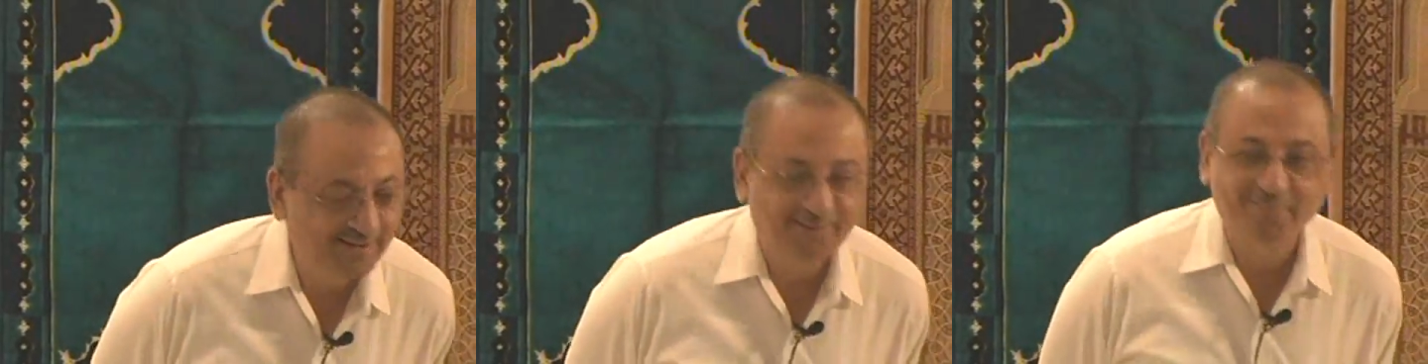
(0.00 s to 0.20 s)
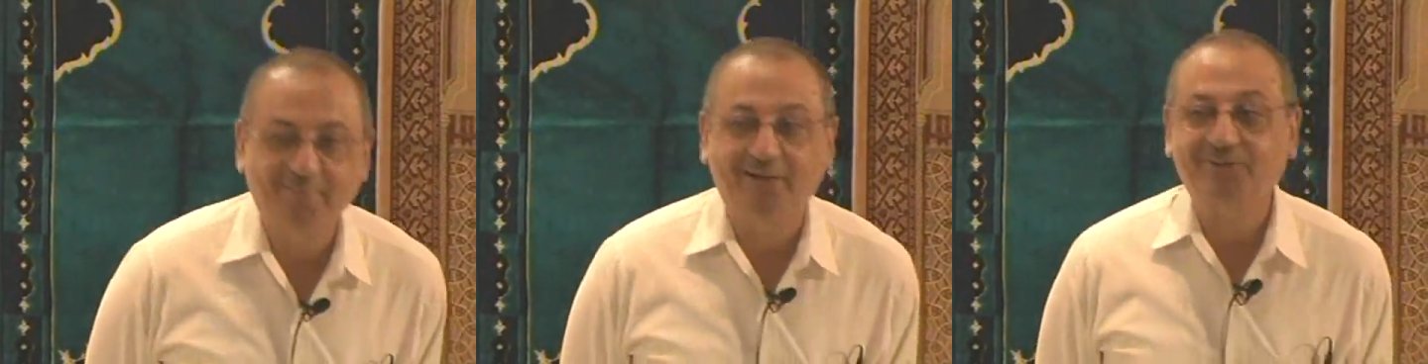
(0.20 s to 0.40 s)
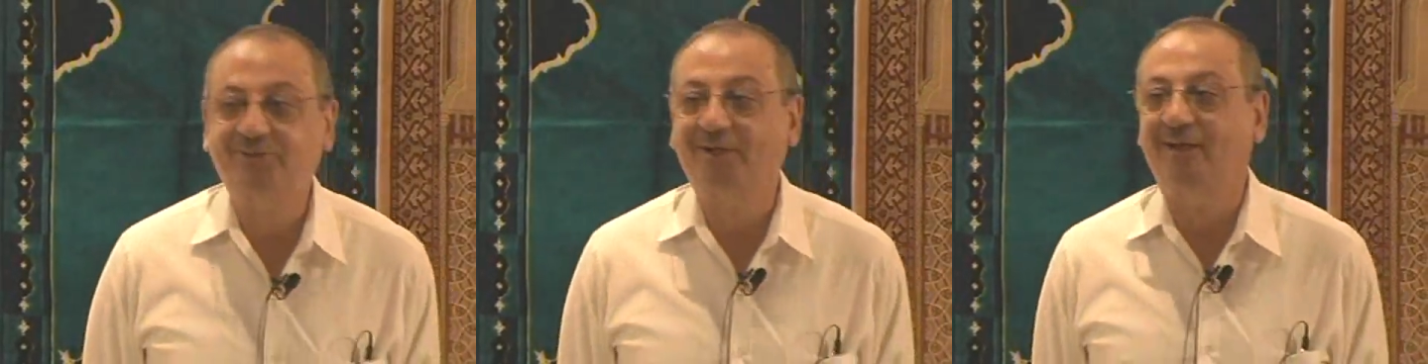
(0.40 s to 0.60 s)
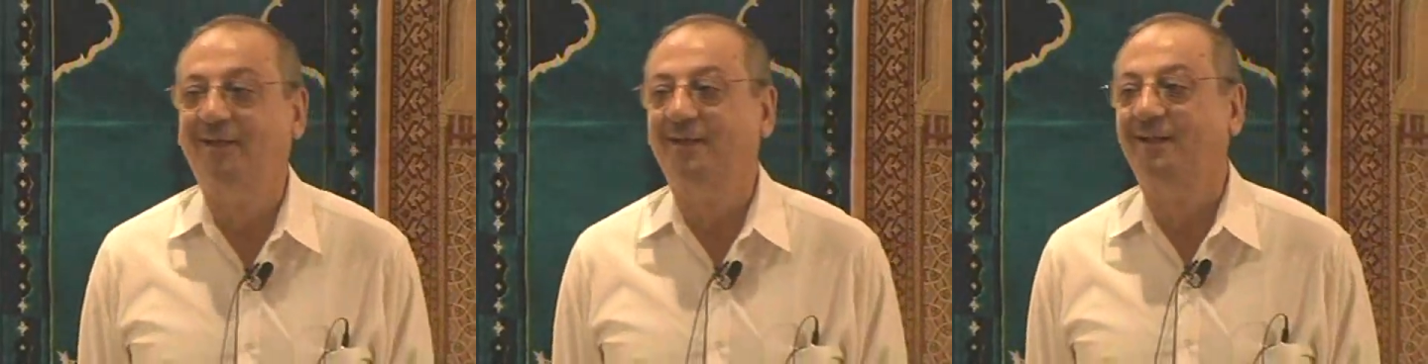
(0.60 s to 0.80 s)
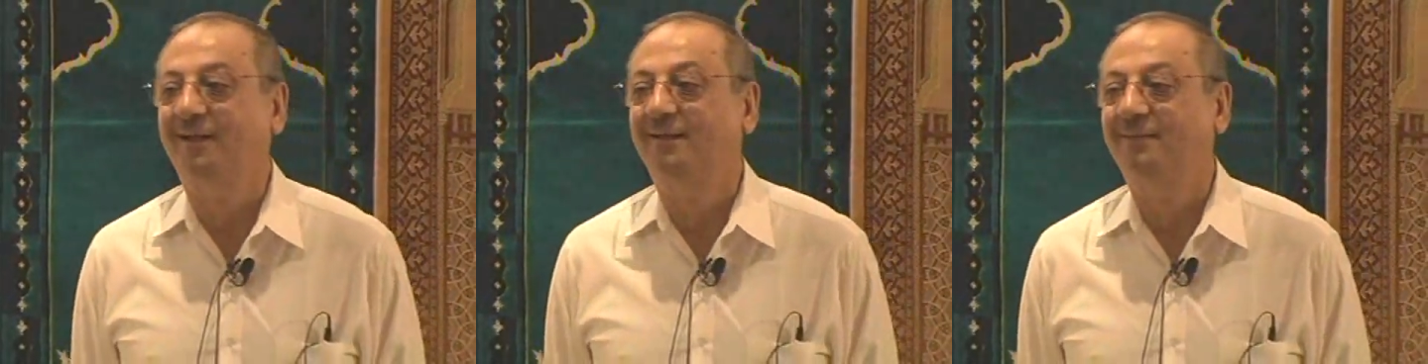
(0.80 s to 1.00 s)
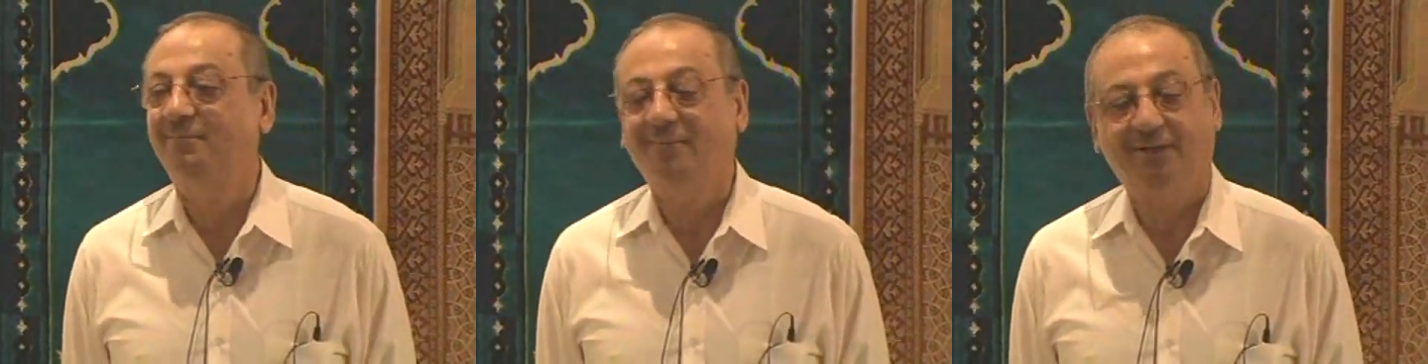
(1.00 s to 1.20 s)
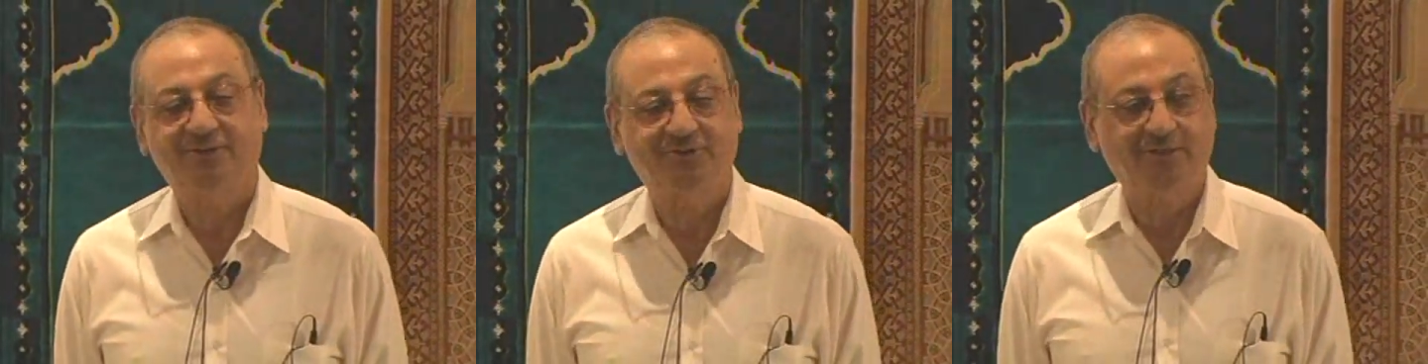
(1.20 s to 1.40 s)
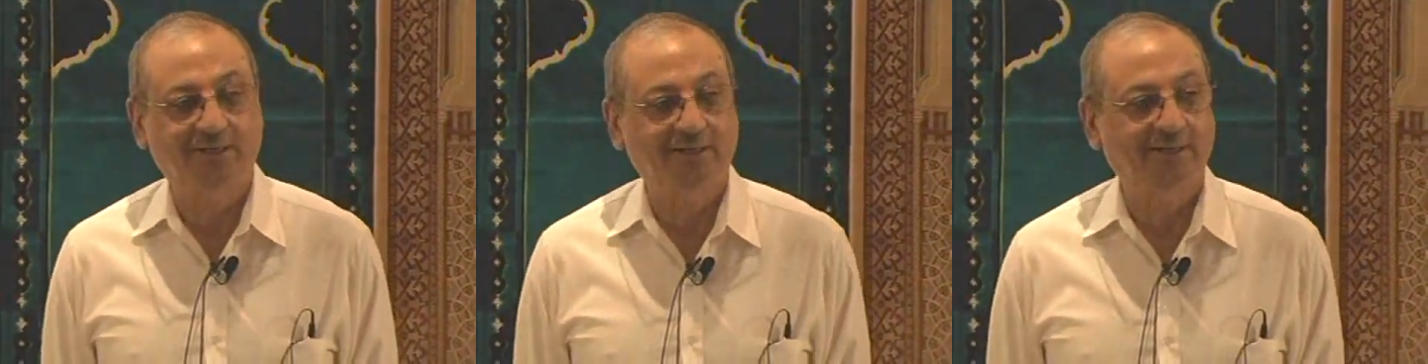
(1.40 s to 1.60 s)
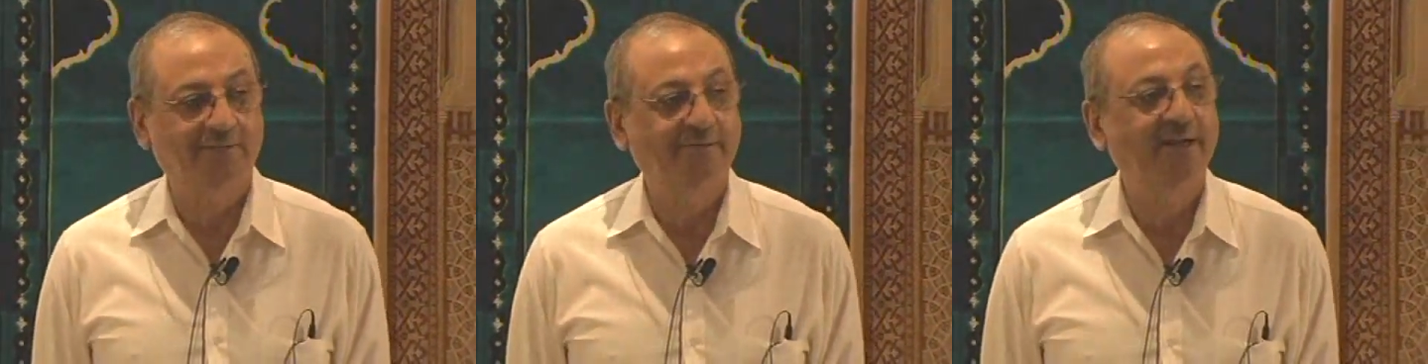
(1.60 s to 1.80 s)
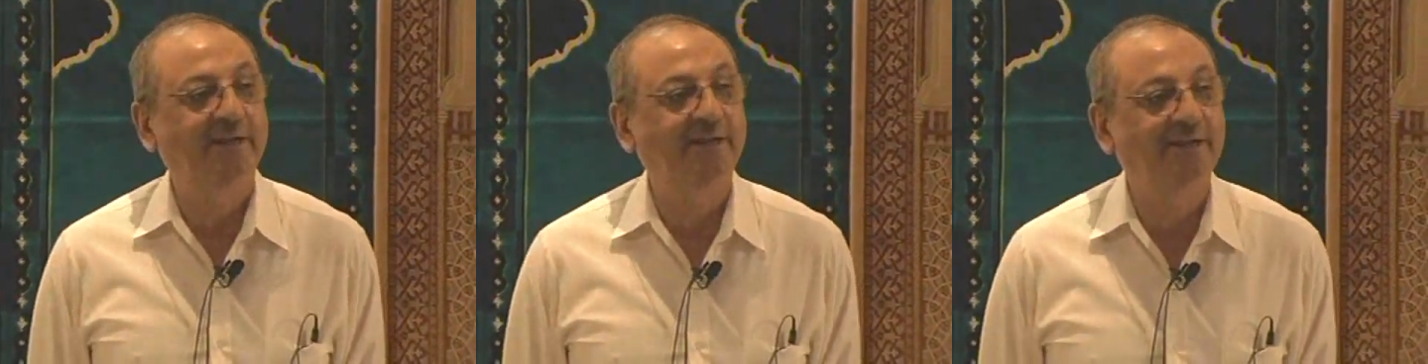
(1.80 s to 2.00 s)
Mashallah, mashallah.
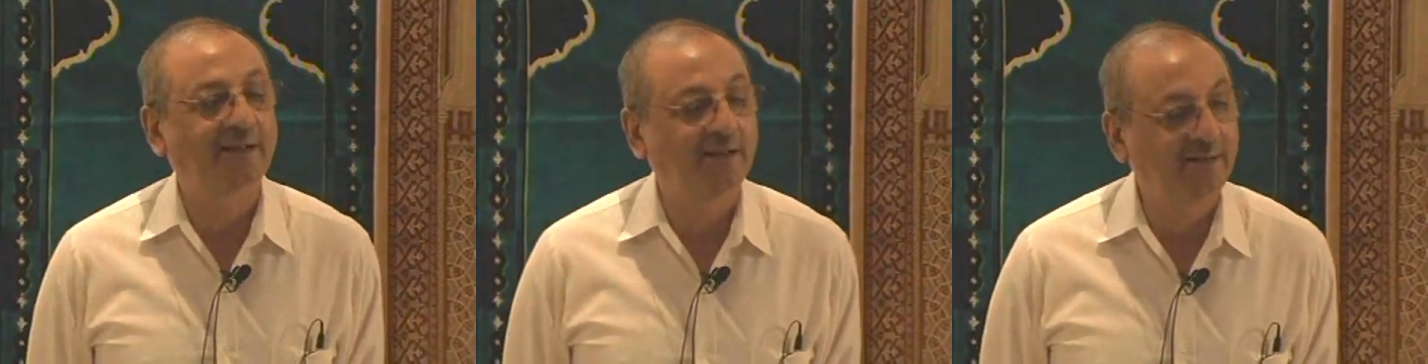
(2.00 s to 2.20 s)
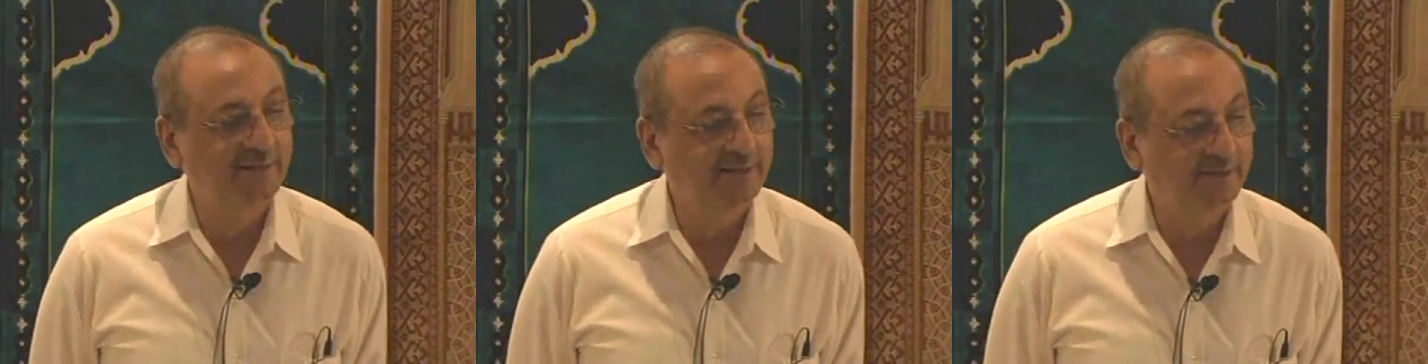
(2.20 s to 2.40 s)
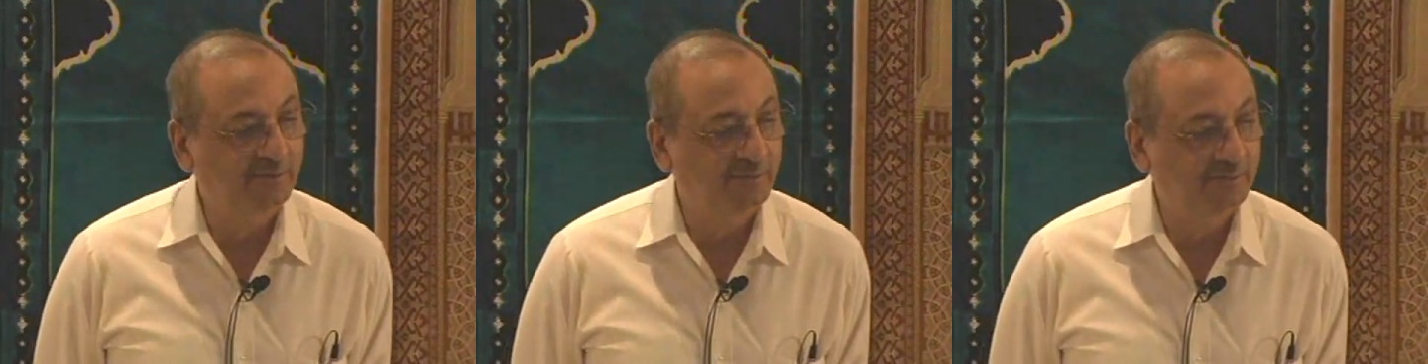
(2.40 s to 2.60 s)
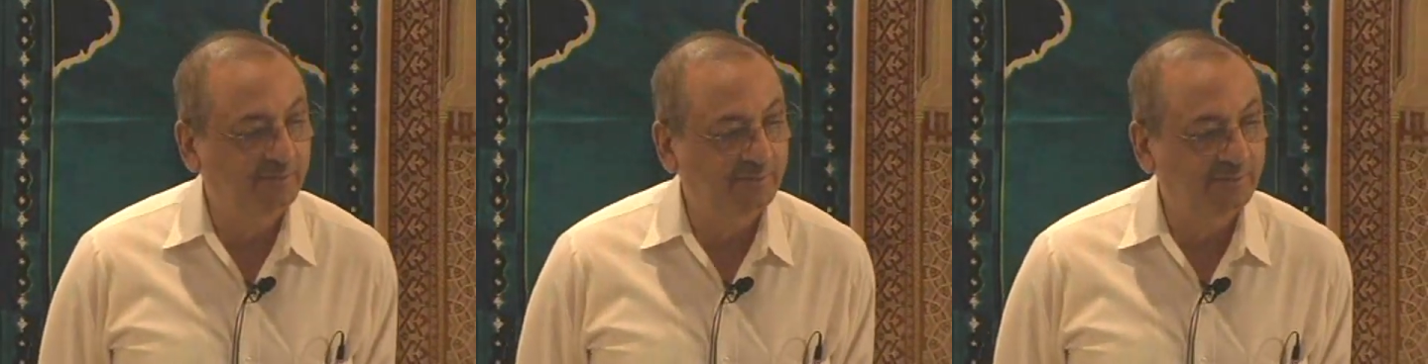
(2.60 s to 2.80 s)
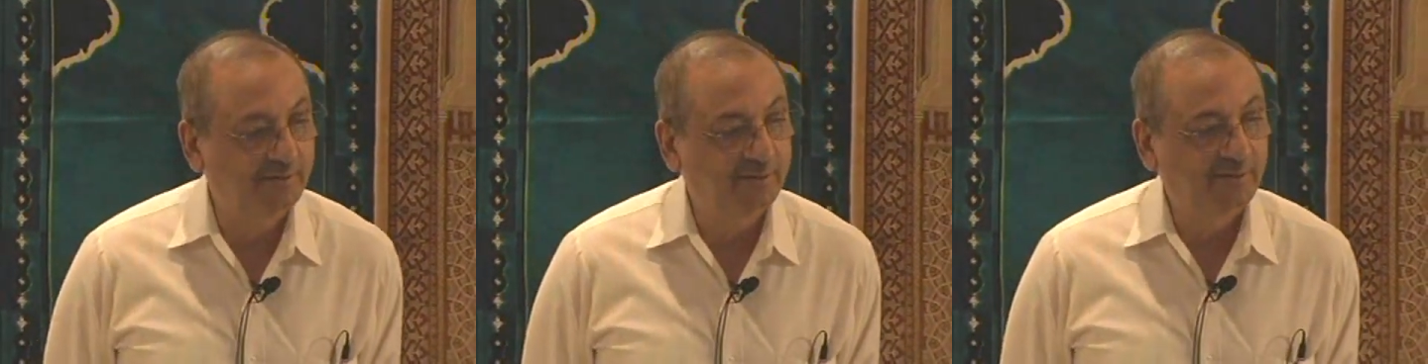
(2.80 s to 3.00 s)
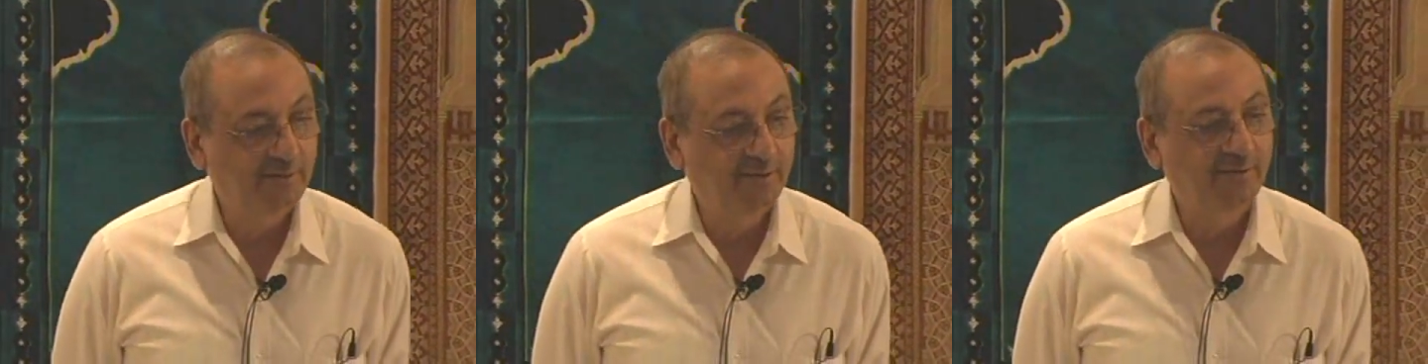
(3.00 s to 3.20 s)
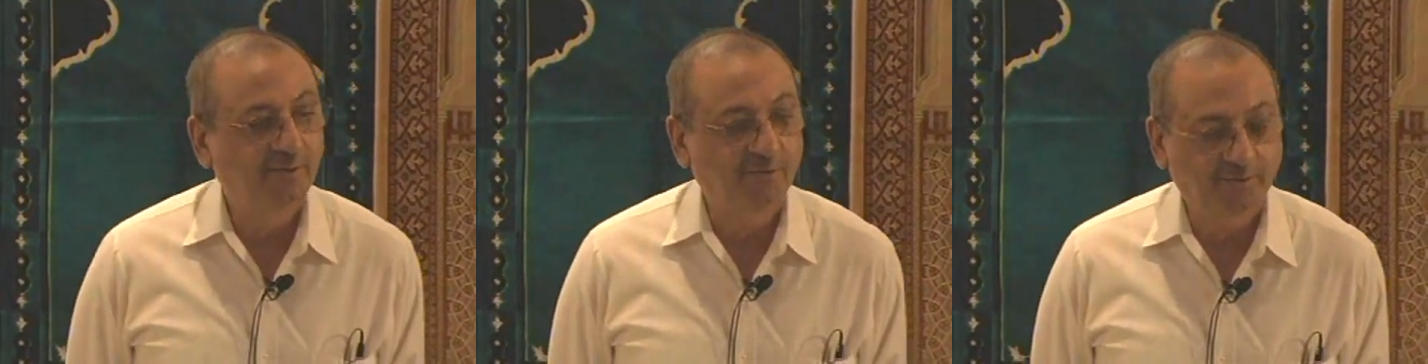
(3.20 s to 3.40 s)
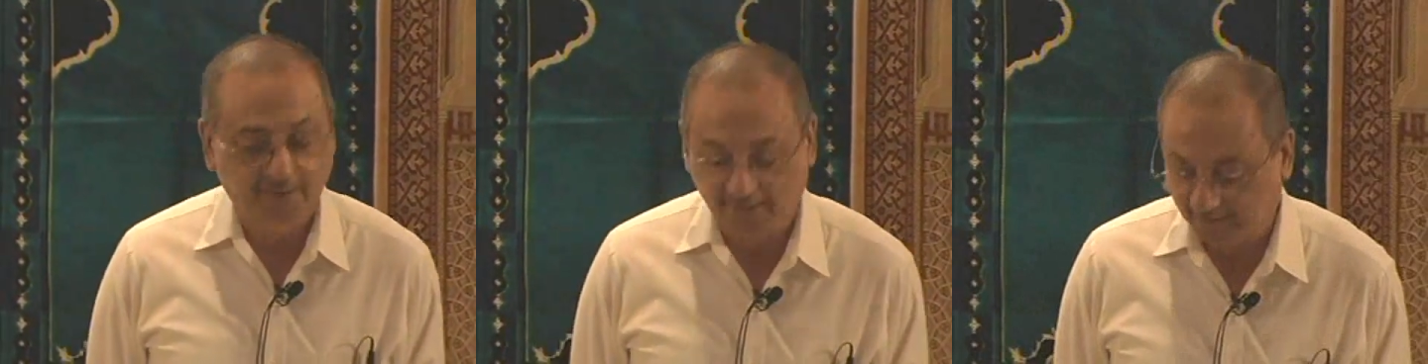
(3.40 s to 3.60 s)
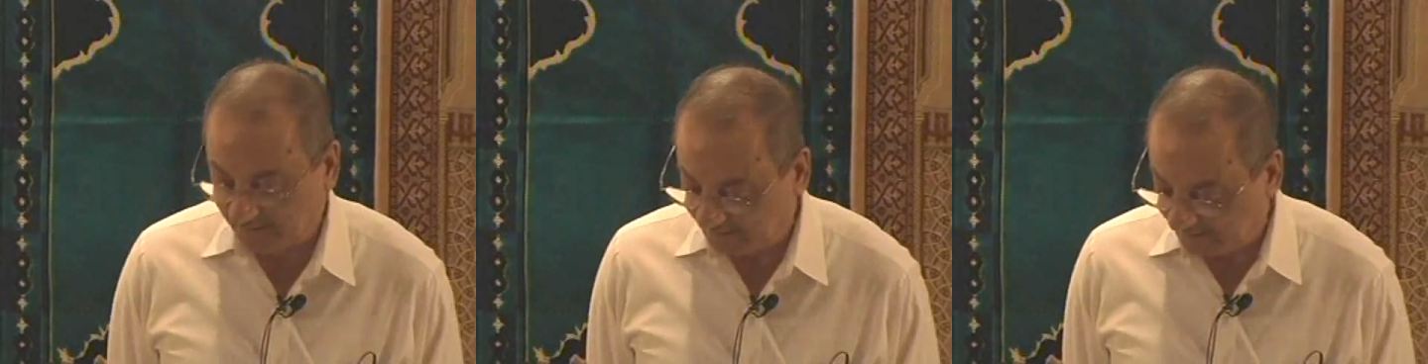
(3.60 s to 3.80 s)
Where did Ali go? Okay.